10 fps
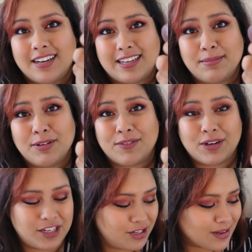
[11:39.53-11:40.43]
Tell me
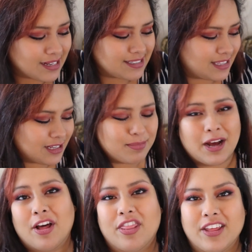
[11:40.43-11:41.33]
what you guys think
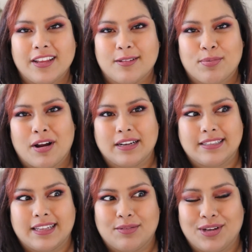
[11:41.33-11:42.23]
about these
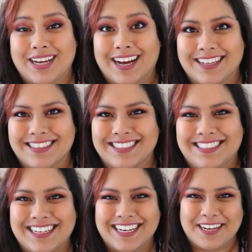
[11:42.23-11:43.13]
products that we got this
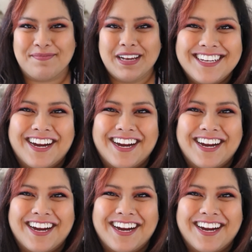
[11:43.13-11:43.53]
time.